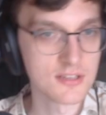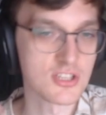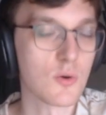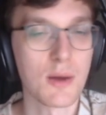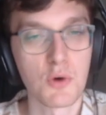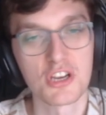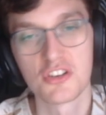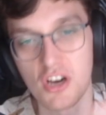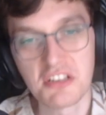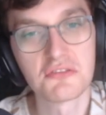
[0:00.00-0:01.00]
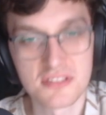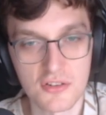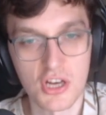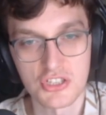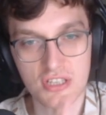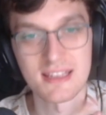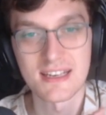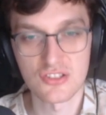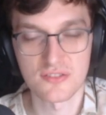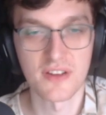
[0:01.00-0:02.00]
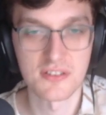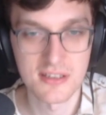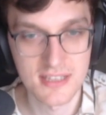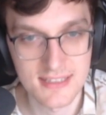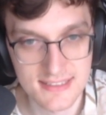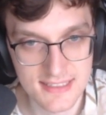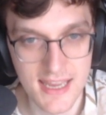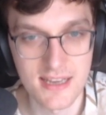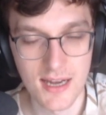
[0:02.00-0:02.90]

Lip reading: So I want to not use the logic that I just found out that this is 8.